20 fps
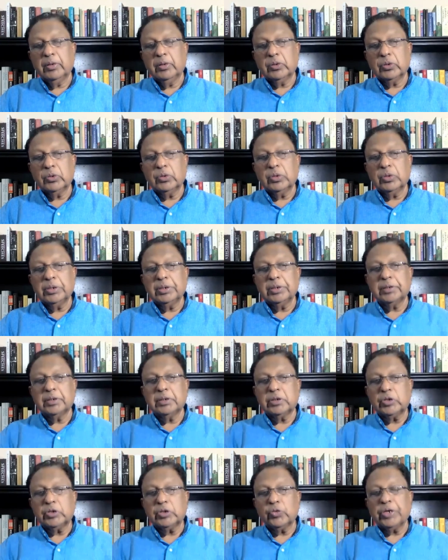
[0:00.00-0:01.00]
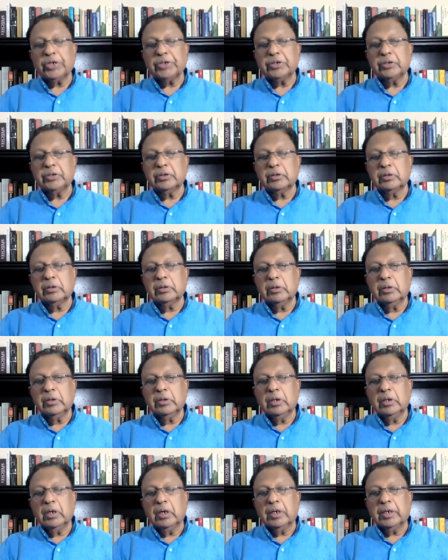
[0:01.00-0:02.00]
So, this is the situation.
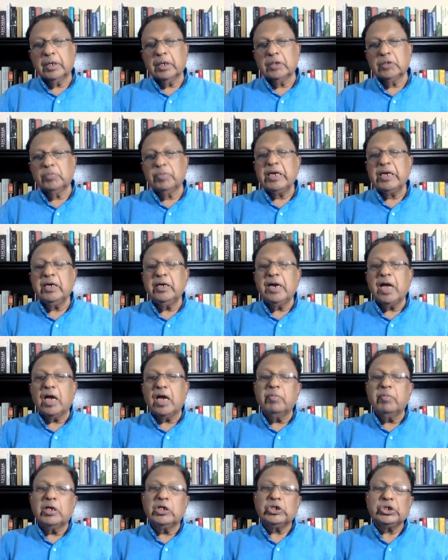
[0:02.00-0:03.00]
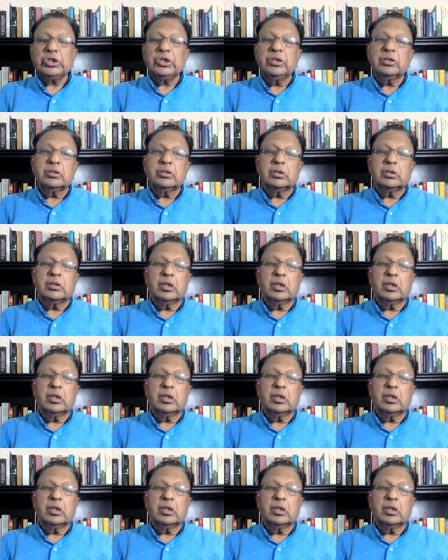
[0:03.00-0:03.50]
It has many dimensions.